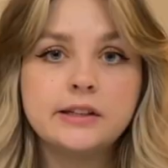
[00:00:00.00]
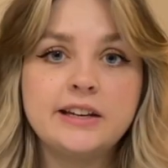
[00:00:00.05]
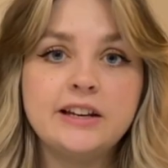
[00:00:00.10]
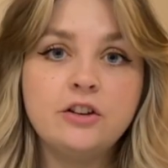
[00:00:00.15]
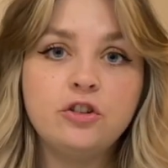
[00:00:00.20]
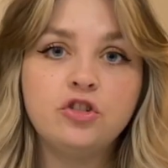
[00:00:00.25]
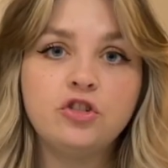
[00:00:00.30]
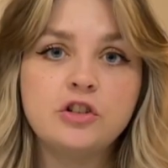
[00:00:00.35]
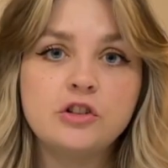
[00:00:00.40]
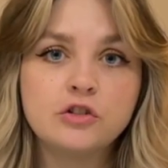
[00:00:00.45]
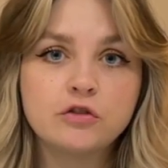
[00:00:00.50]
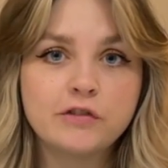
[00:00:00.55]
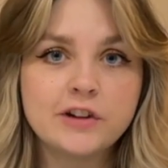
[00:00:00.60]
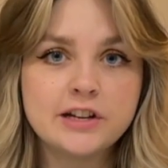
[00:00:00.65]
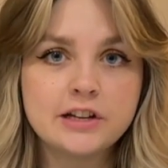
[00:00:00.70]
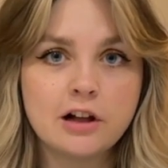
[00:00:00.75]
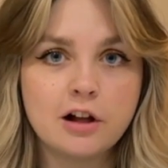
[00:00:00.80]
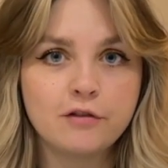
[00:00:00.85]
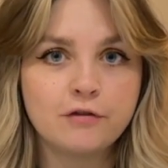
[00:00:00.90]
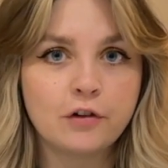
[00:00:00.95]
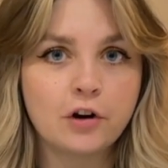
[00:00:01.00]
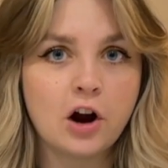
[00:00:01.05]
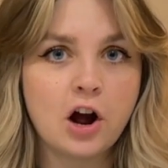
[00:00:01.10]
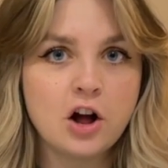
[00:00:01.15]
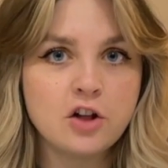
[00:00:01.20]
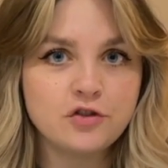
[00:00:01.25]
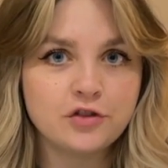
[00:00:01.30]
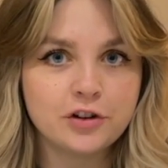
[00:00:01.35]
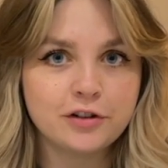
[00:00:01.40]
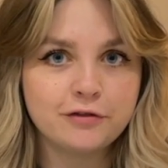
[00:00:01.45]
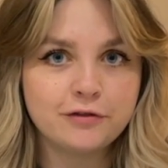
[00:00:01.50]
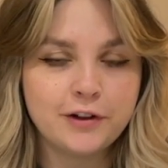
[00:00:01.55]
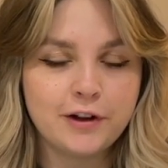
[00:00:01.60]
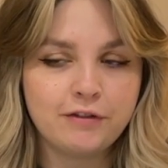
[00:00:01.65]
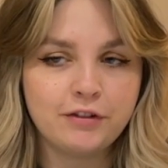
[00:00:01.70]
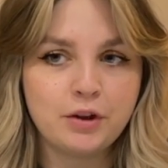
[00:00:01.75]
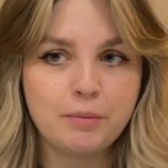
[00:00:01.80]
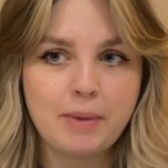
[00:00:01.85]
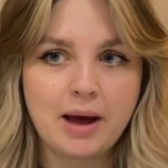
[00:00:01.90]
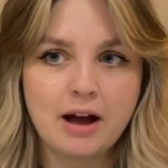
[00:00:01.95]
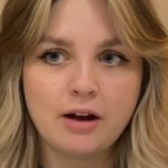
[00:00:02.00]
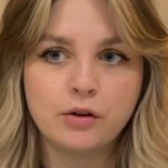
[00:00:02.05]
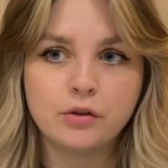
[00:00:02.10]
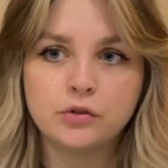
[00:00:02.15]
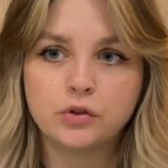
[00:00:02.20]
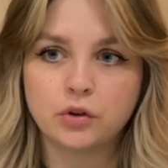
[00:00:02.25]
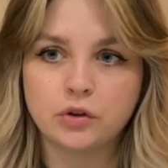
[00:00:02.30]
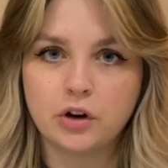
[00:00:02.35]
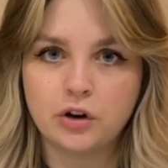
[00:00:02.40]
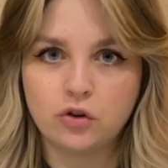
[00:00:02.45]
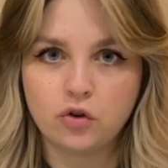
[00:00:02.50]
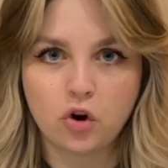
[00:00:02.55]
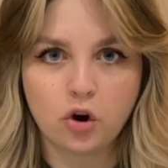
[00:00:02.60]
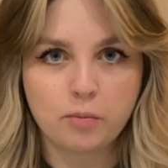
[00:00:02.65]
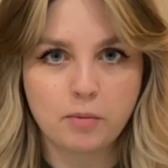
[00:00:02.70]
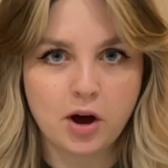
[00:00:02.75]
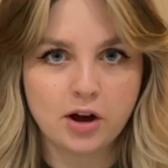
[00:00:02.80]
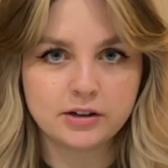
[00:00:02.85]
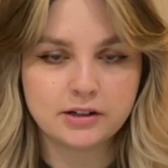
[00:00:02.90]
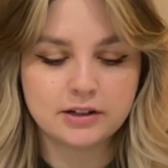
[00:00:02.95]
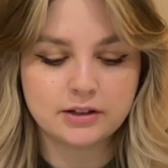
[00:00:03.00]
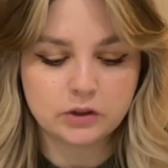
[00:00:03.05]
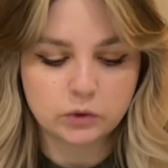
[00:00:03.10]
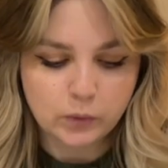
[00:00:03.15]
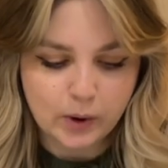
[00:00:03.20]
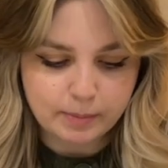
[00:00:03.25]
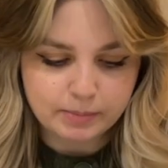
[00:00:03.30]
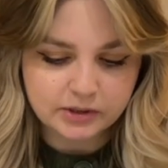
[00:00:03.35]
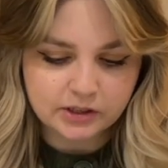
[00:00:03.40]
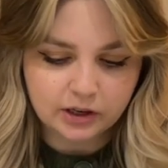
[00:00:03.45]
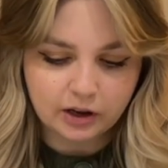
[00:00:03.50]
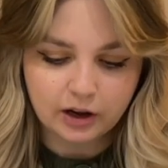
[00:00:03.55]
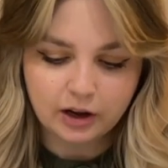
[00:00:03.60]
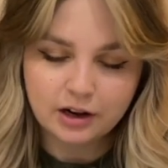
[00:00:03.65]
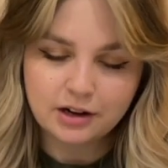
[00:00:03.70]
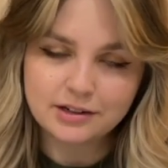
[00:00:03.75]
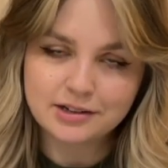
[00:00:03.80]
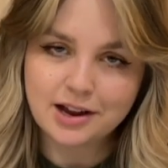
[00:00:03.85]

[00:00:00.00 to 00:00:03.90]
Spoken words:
these shoes retail for £150 on a Doc Martens website.